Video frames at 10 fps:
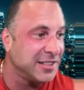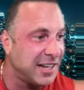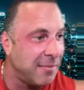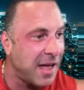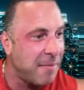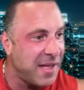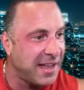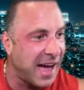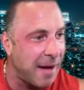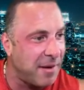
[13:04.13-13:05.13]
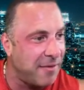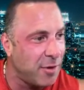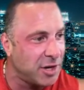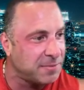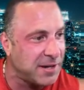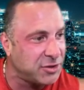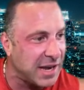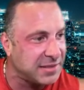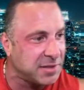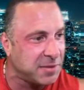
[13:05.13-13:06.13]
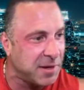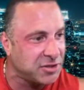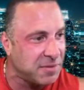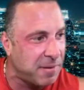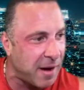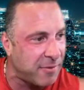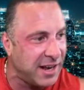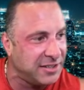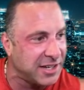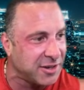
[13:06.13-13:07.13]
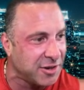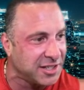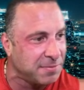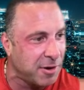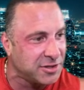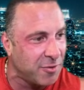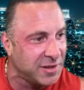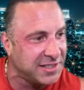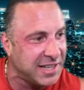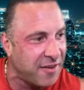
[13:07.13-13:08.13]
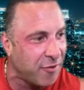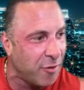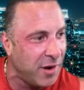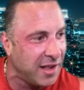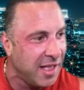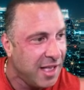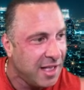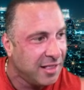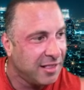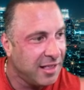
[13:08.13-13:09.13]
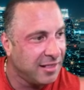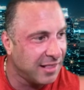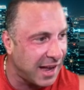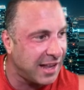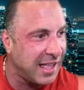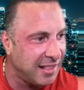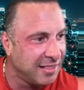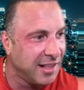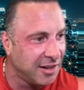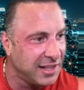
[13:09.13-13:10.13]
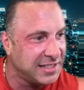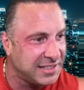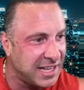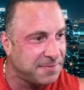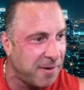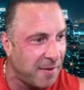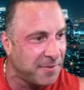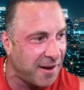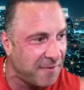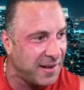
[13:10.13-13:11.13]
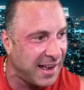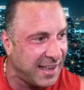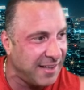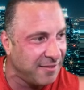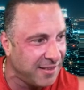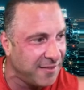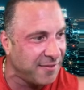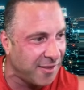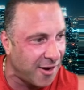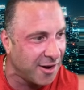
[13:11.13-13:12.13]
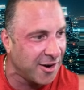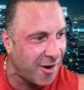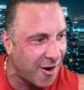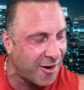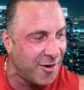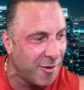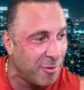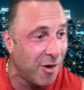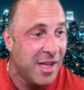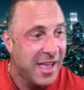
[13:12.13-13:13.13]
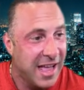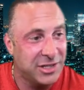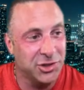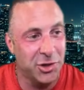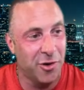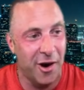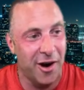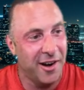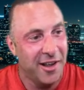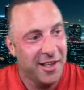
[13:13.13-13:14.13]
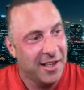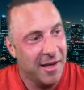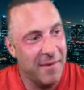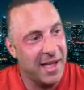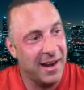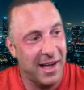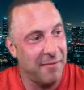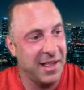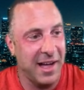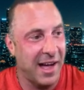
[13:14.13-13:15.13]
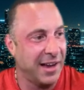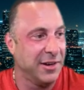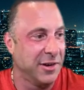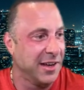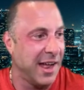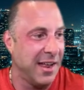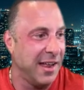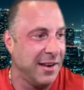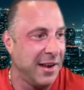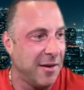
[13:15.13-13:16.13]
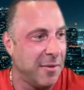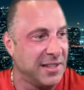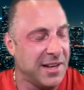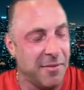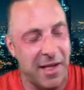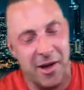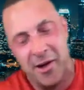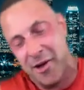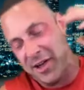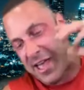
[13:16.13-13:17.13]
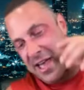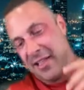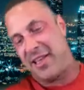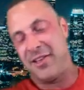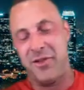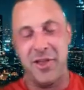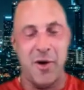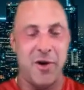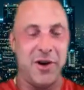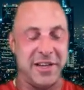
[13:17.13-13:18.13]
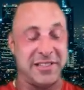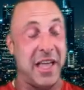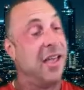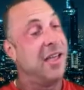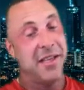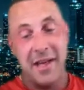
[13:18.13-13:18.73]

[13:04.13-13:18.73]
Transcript: Art said, I'm not a big guy, but I've noticed my triceps especially pop when I inject Hercules potion once a day for a week like it literally stays pumped up and I can lift longer, harder, no bull. It's true art. I mean, I mean, I do it, and everybody's gonna be like, "Oh yeah, like you're the owner." You're gonna say,